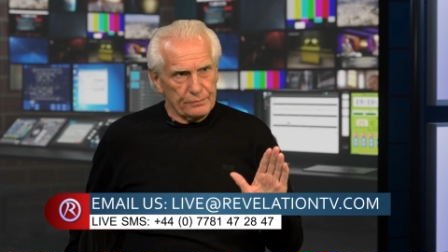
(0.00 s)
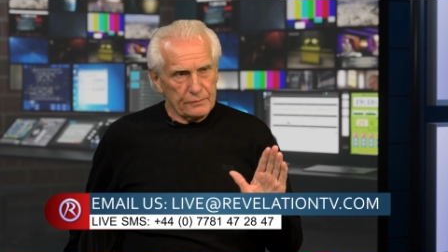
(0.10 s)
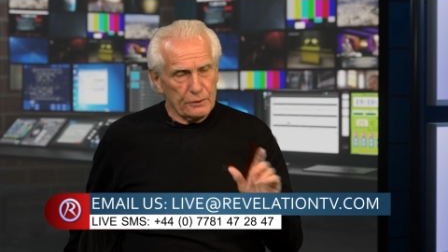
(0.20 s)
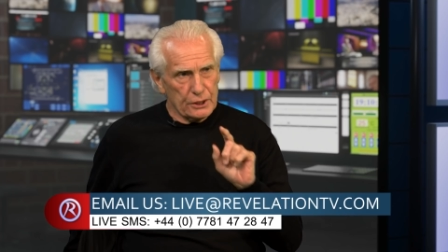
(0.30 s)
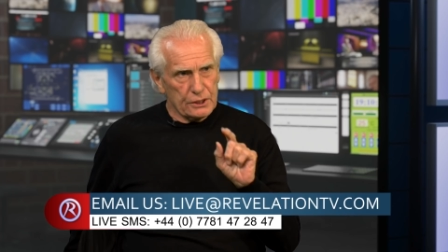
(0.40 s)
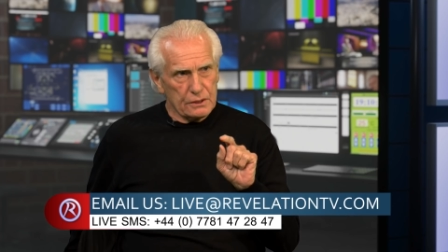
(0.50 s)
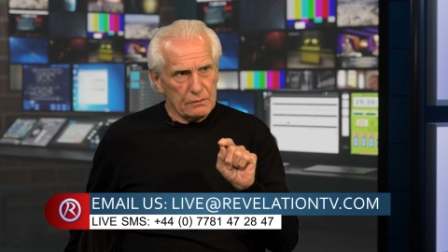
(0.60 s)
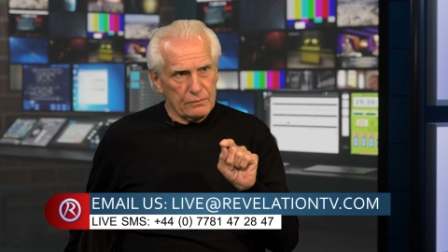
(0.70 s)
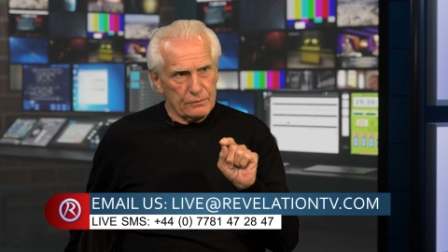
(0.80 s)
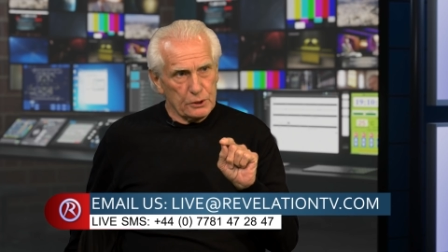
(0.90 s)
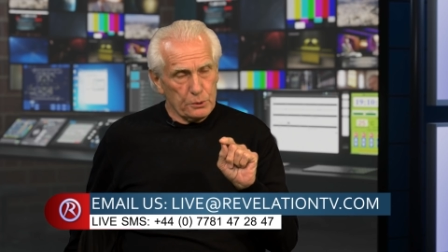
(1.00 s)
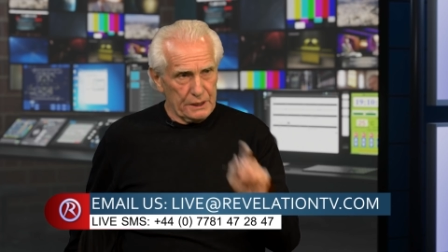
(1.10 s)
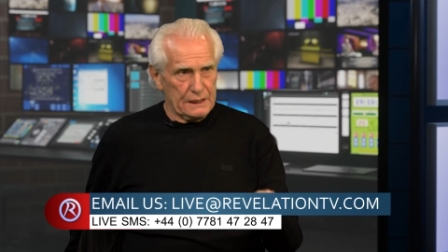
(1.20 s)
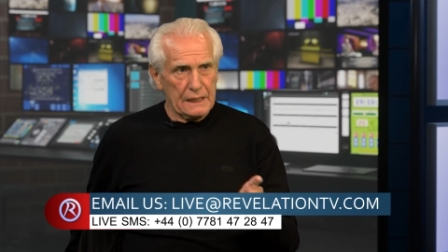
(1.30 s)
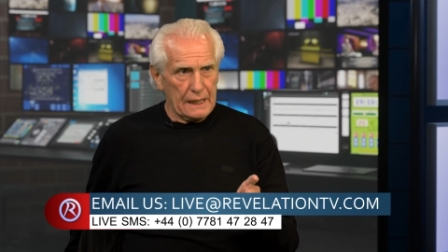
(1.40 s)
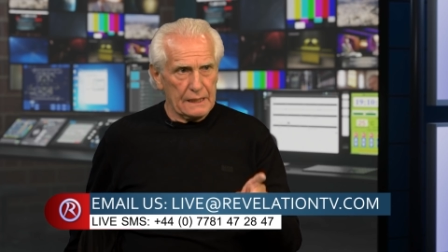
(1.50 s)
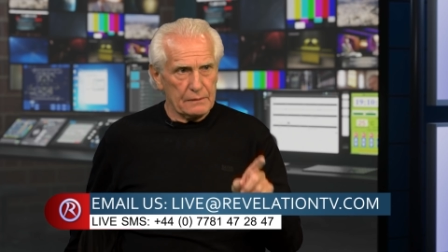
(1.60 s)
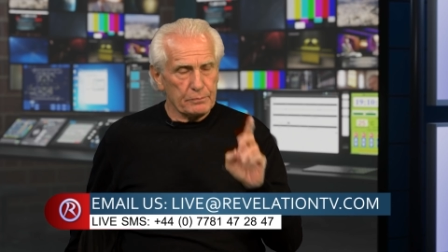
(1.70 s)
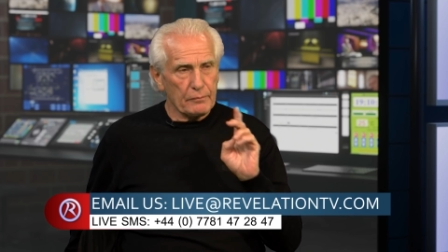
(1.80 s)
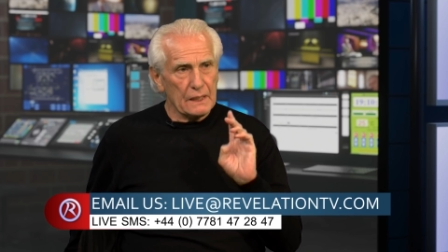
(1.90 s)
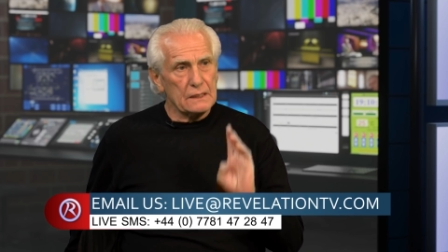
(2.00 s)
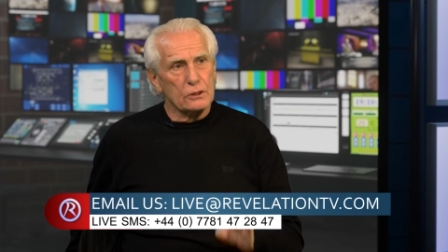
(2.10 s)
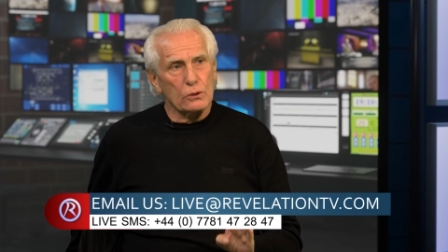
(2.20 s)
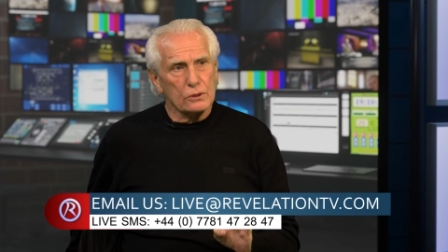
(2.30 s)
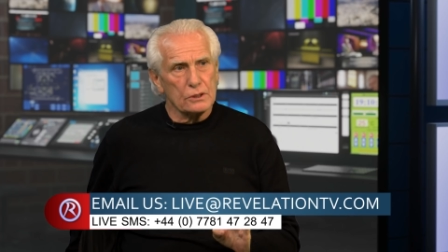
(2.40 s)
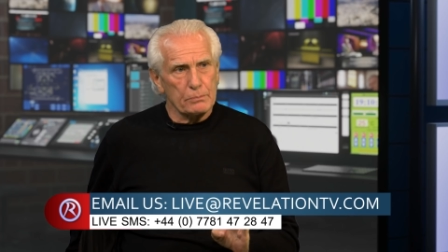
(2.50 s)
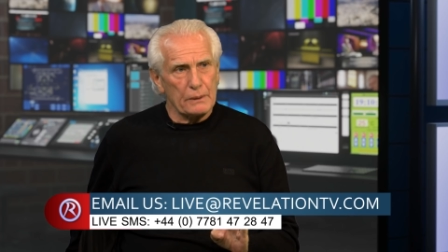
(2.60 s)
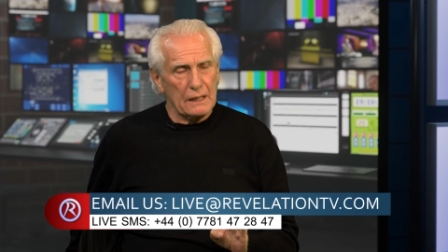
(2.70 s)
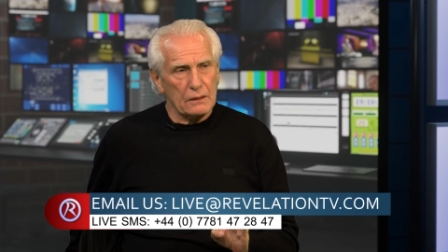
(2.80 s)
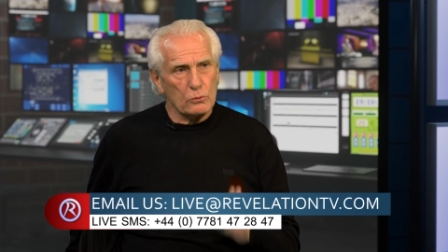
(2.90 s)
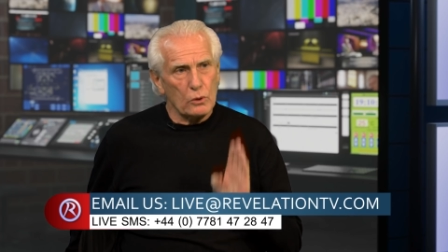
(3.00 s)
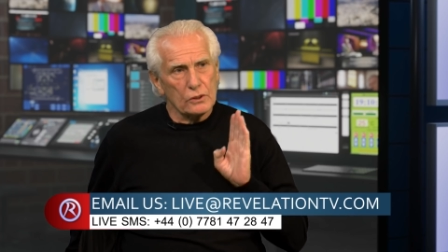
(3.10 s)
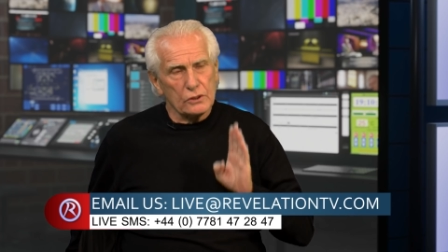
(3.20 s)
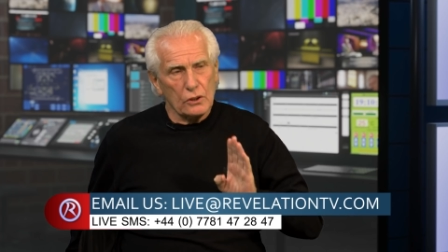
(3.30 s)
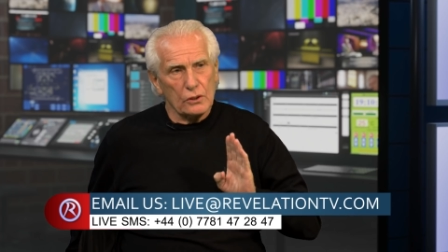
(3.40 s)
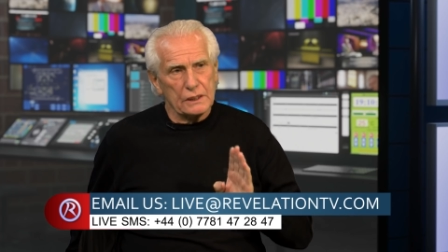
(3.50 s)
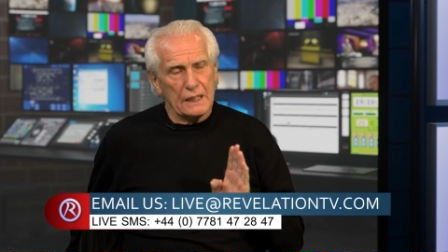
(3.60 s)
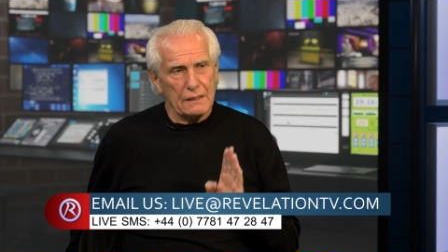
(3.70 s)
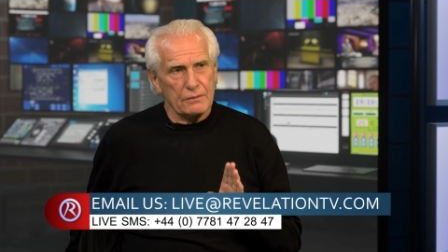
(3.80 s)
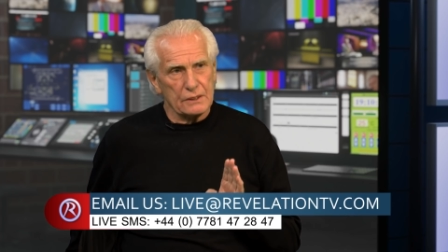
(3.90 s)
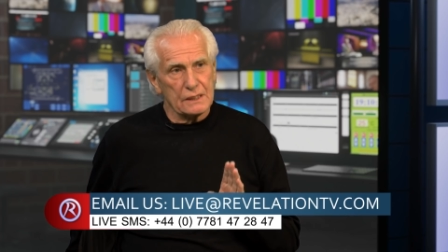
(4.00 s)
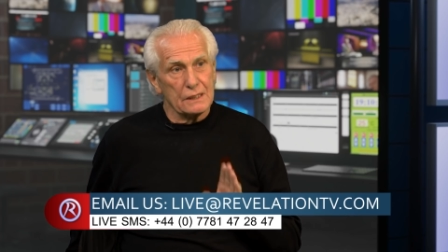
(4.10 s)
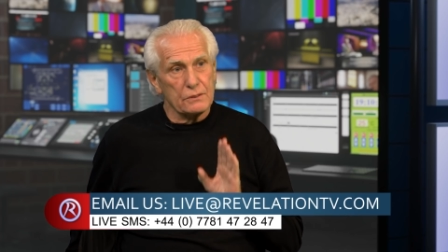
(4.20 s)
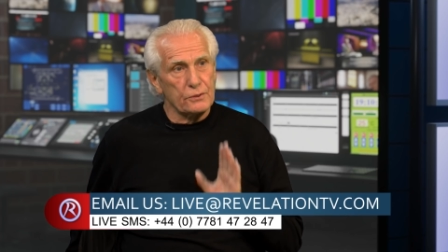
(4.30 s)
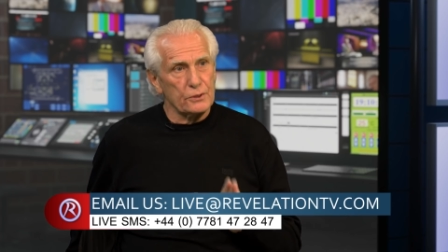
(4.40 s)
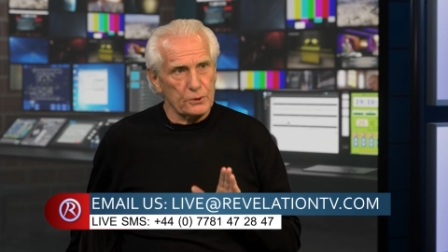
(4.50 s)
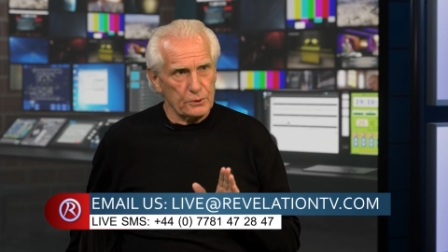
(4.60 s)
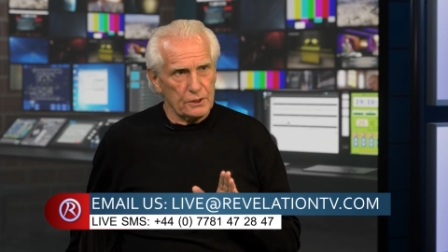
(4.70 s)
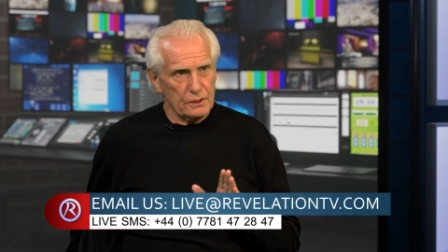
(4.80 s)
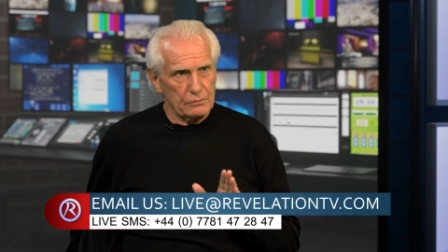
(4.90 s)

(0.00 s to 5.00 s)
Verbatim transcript: verse 28, it talks about what God gave us as food.